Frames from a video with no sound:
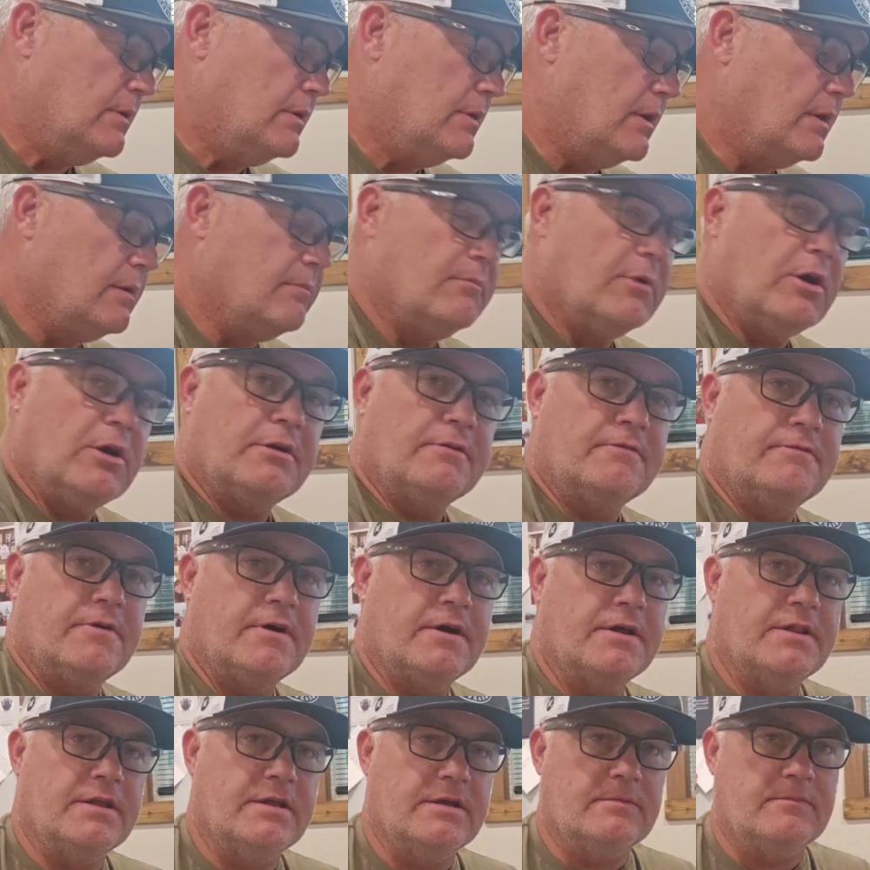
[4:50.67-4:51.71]
I
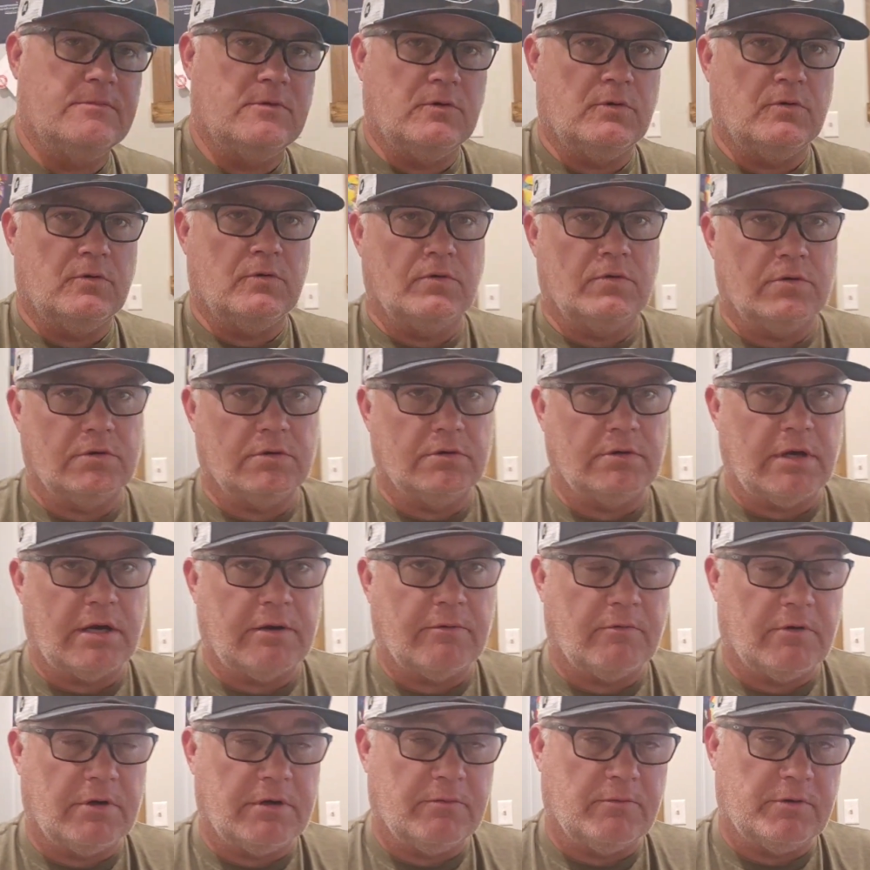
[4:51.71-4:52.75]
modify them or I
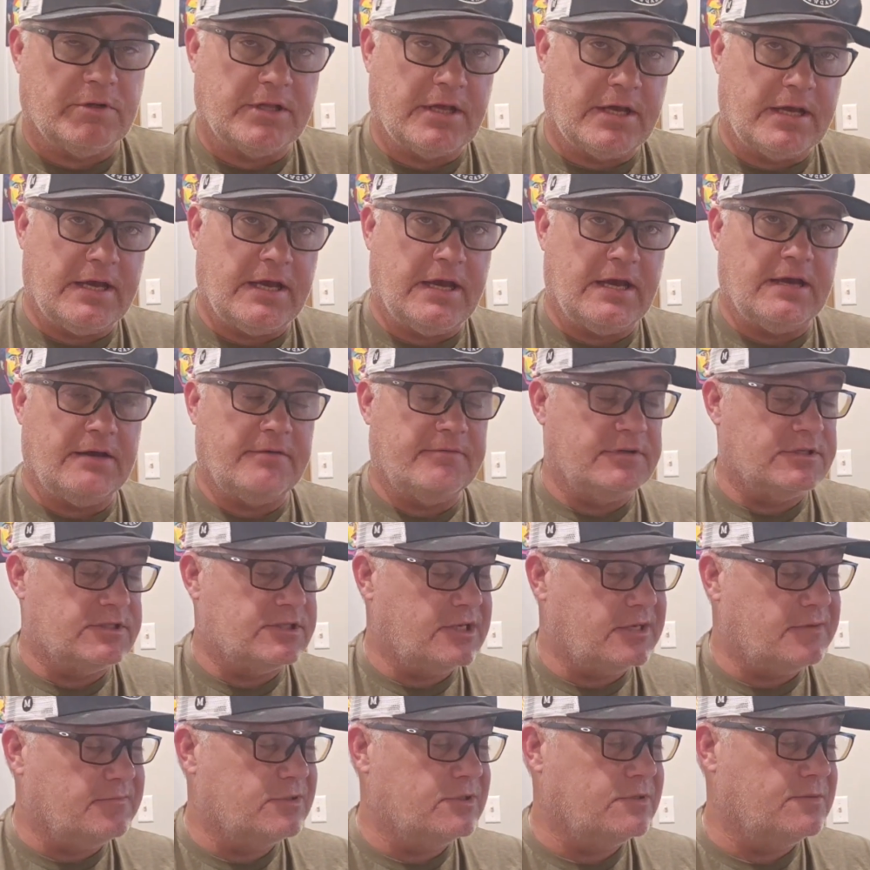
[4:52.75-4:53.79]
run what they have. It
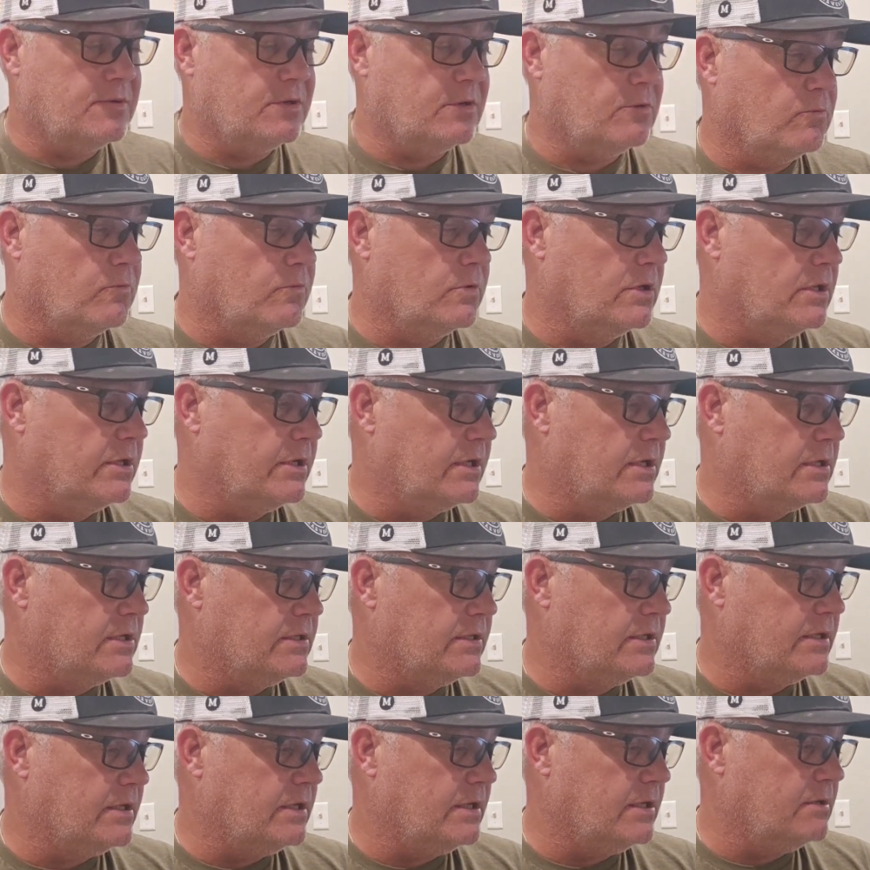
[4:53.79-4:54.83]
seems to be a really
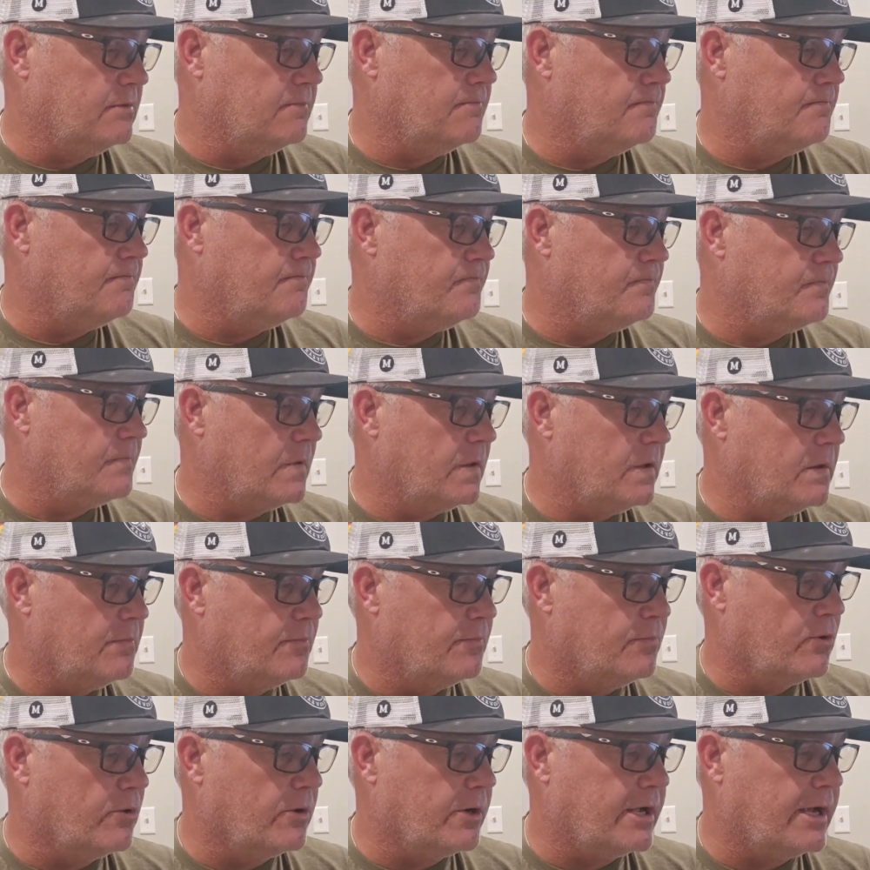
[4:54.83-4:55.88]
clean
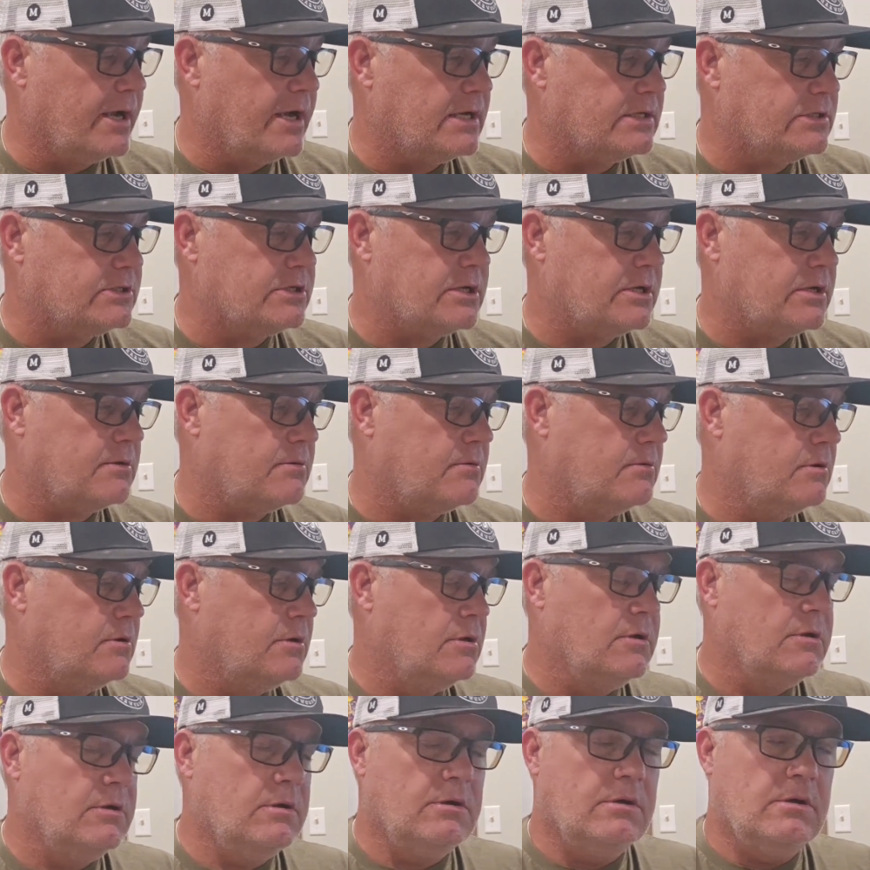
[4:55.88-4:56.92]
import casting.
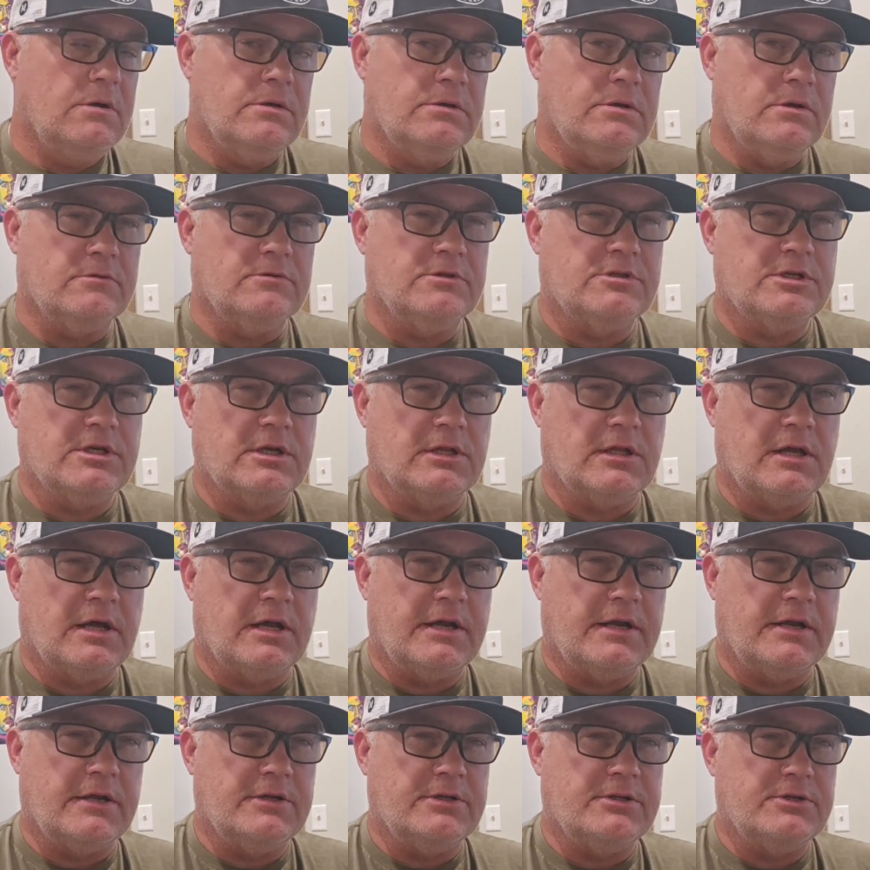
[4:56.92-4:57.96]
Don't see a lot
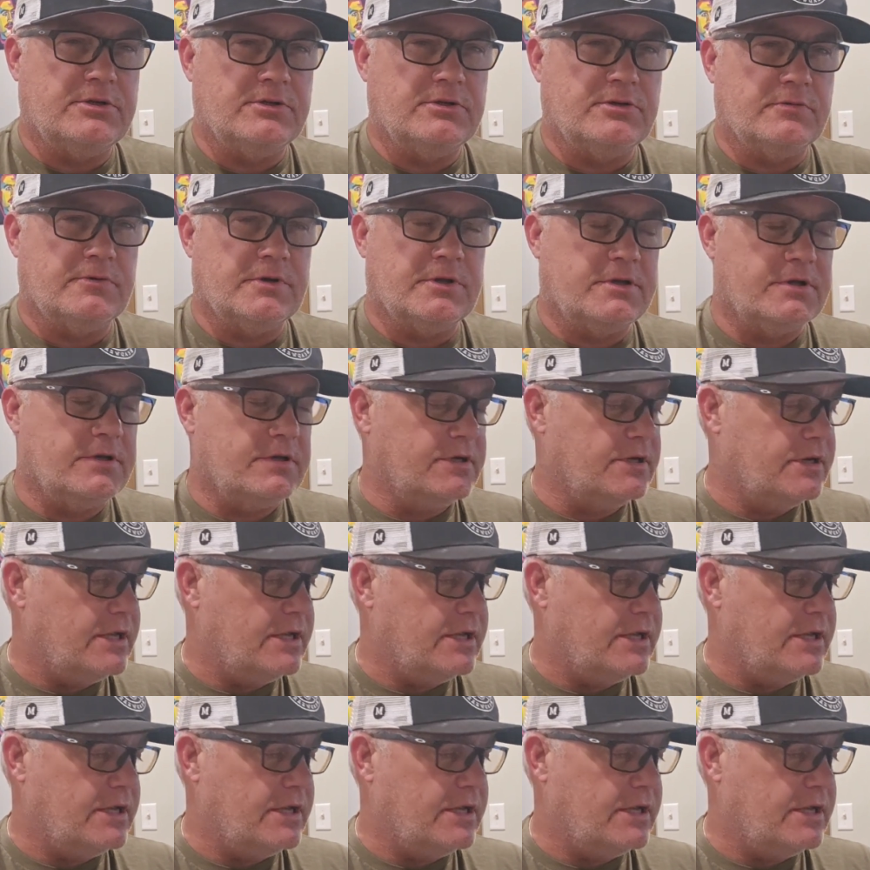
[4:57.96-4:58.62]
of issues with it.